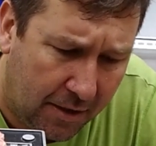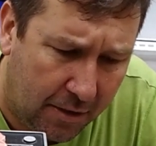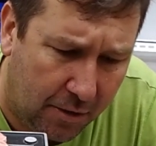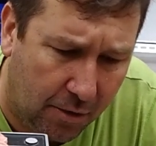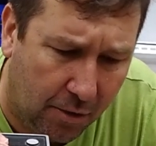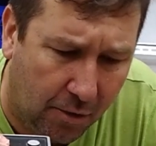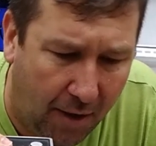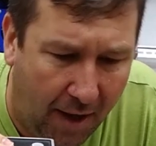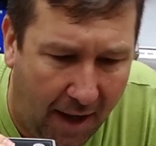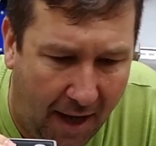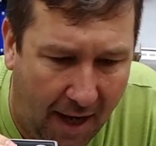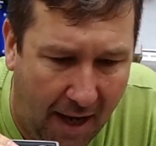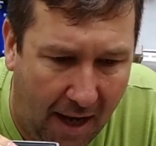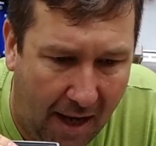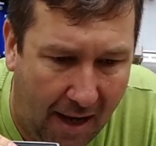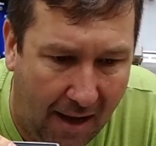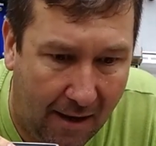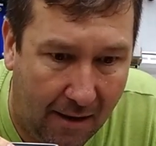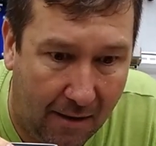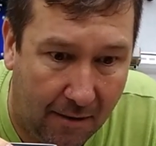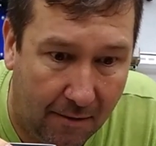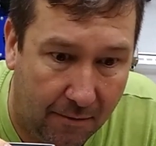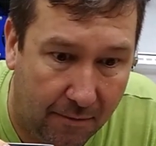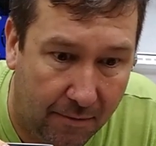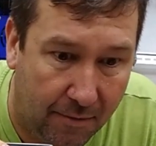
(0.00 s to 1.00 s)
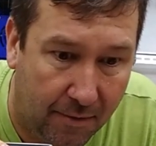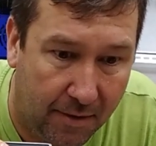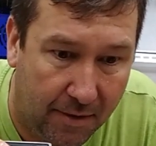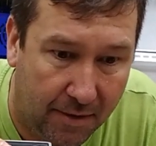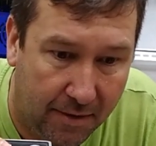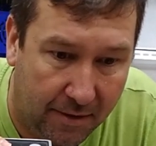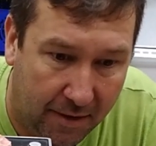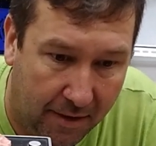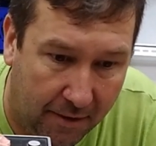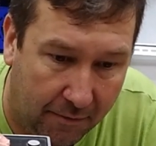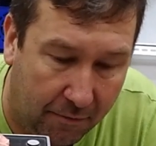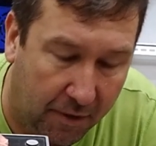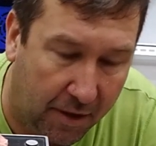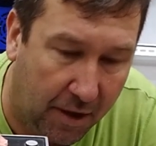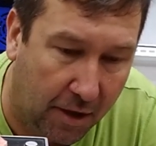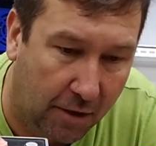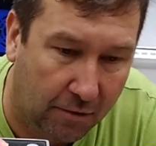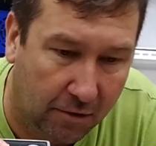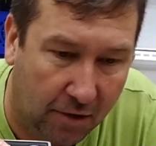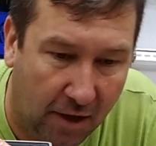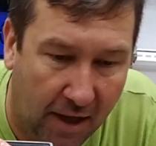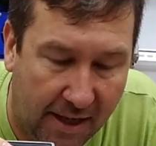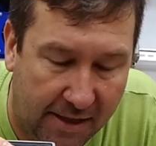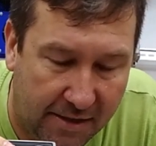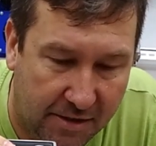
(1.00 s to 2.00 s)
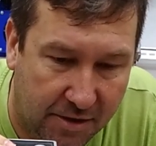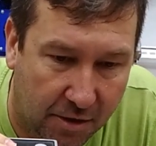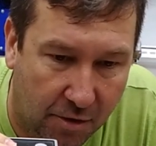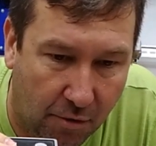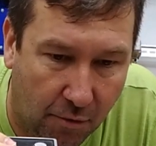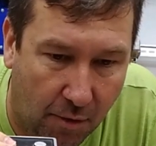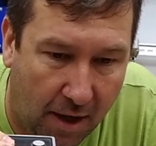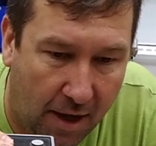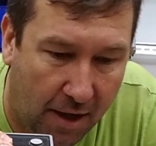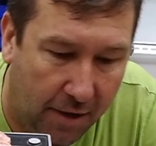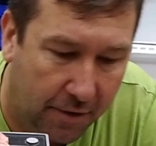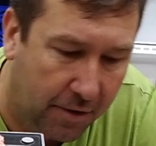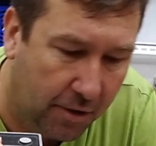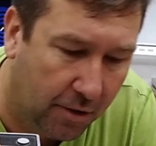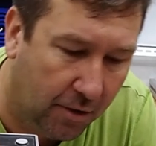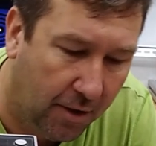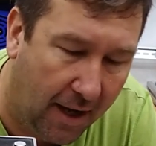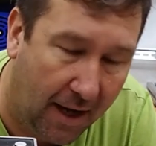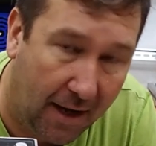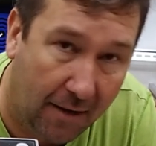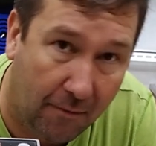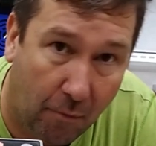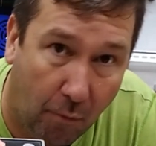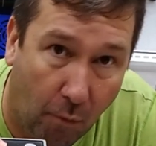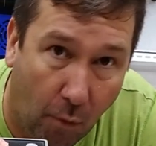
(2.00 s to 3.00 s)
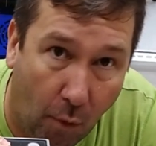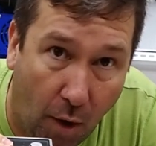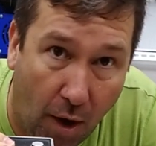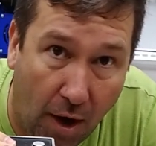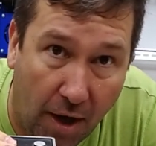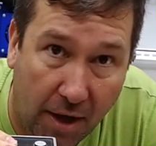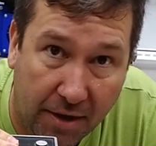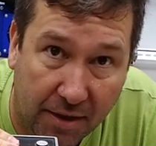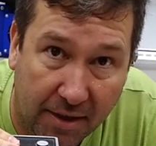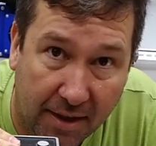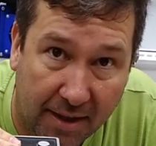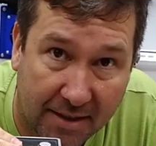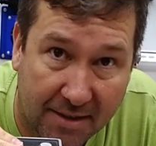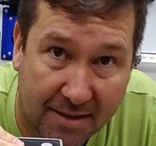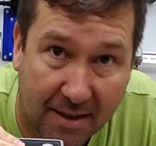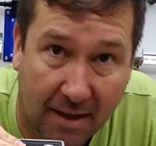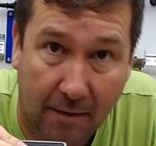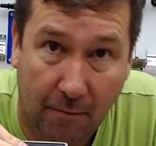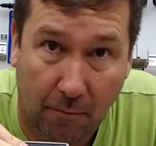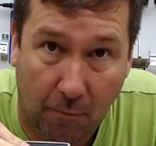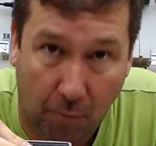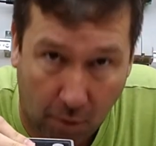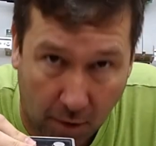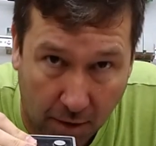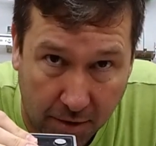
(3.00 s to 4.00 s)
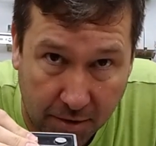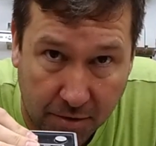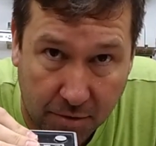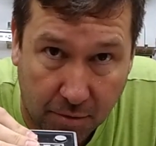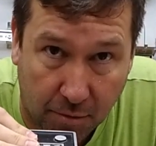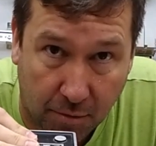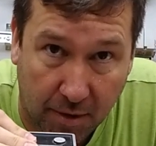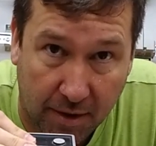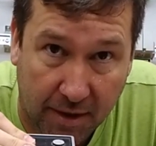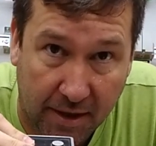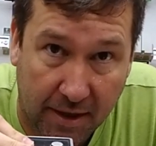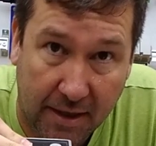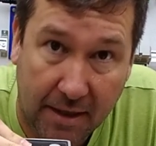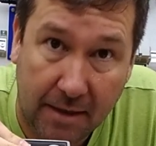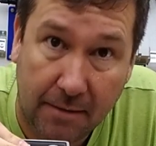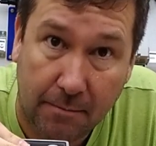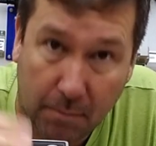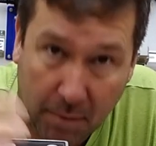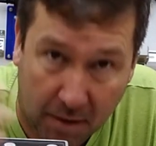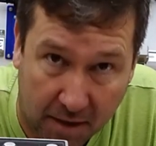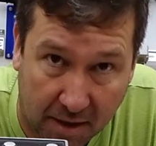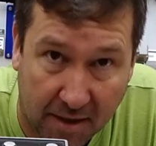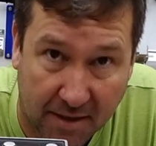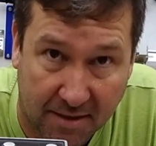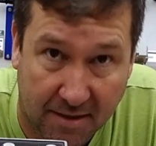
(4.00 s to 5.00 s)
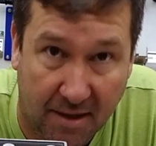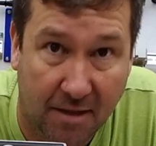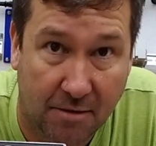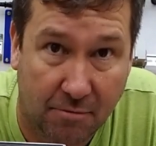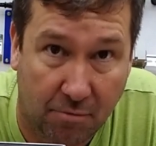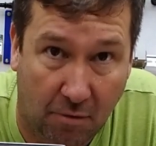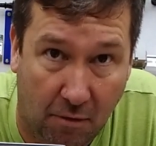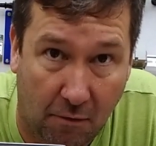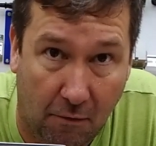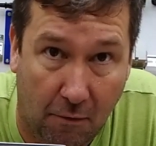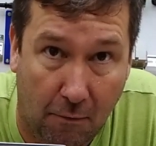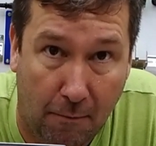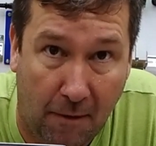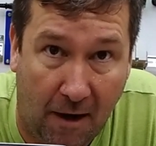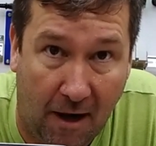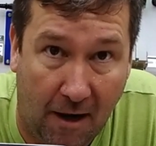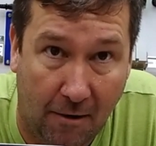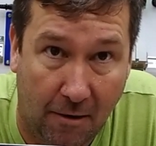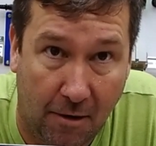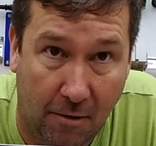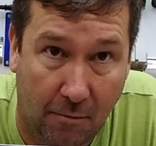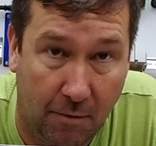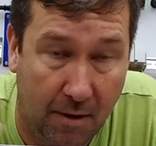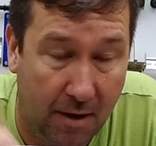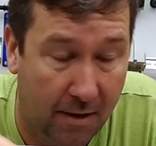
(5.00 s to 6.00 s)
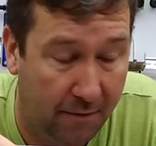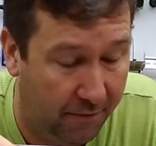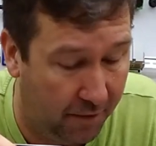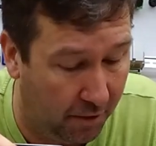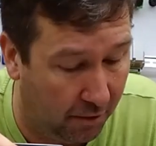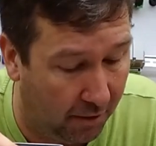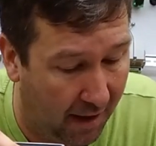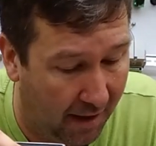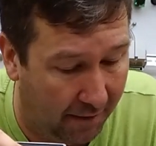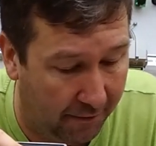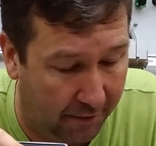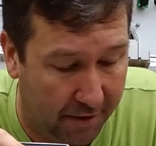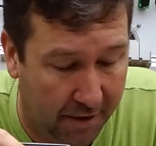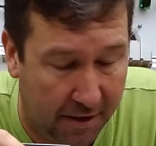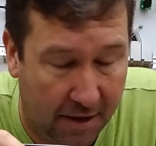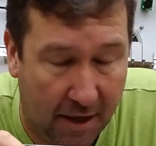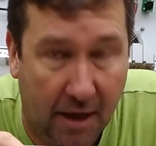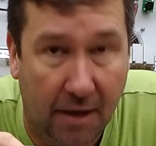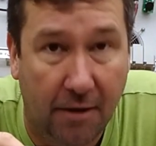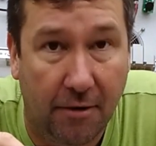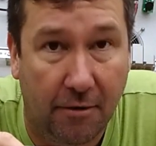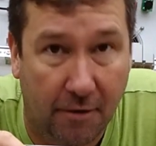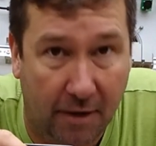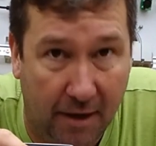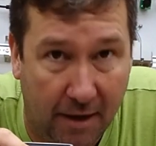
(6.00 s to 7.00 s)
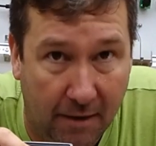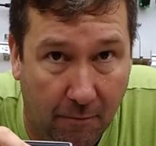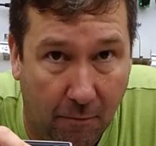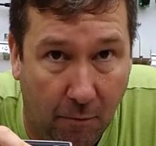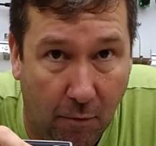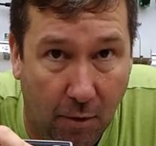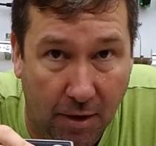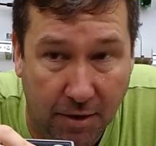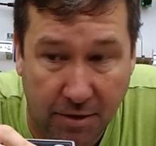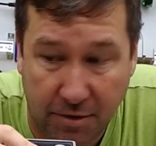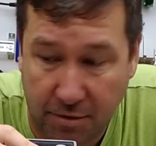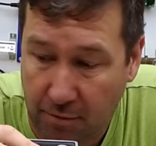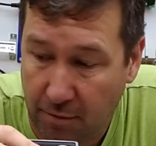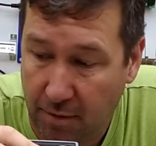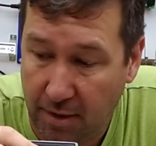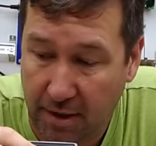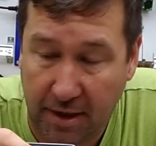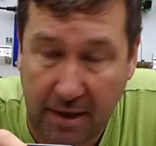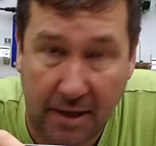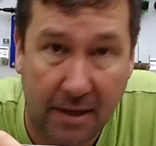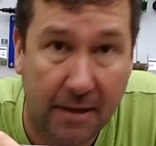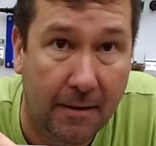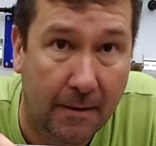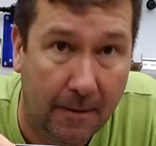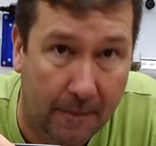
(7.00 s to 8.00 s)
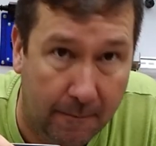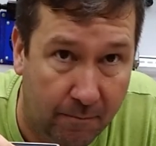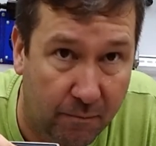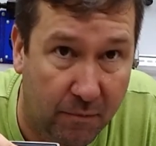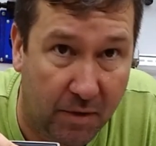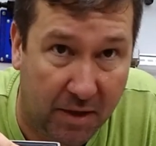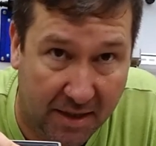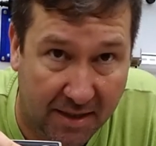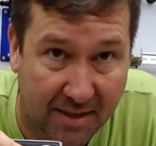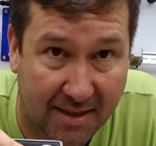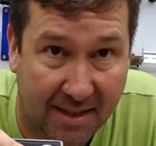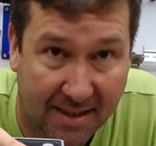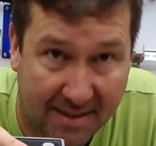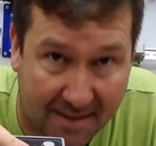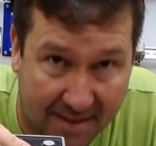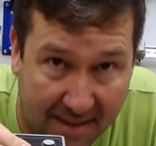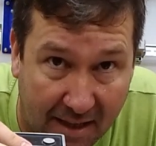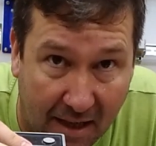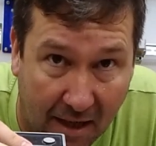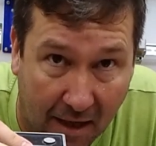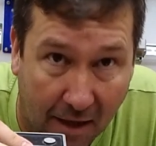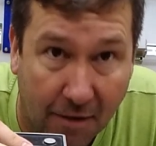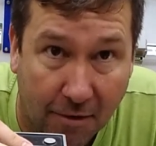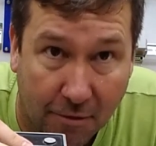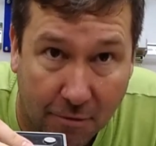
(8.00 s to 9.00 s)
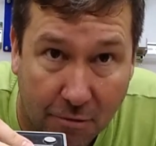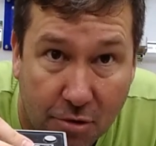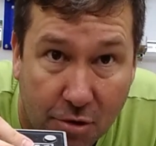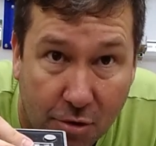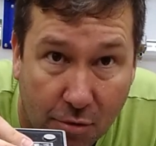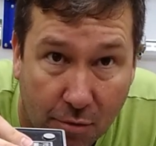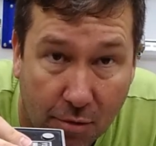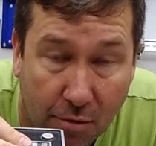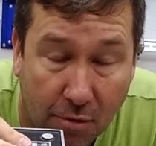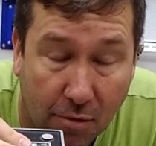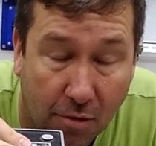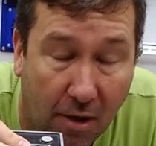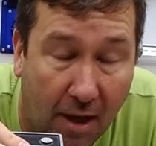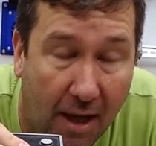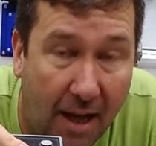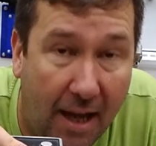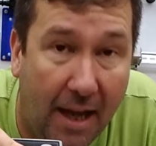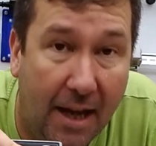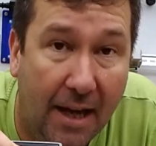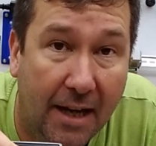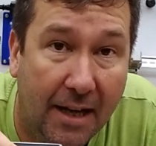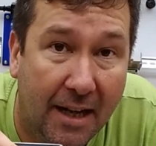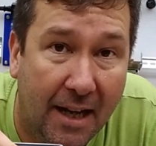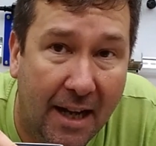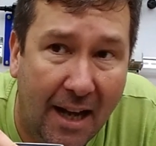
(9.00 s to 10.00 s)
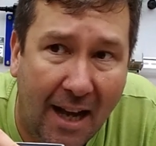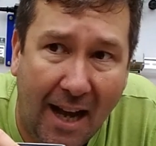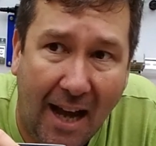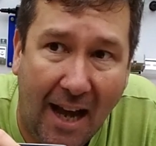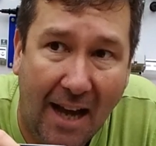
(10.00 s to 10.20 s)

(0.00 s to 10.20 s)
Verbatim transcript: you'll have if we go leg to ground, you'll have one that's at 120 because that's what we're powering it with. You'll have another at 120 because that's the other true leg.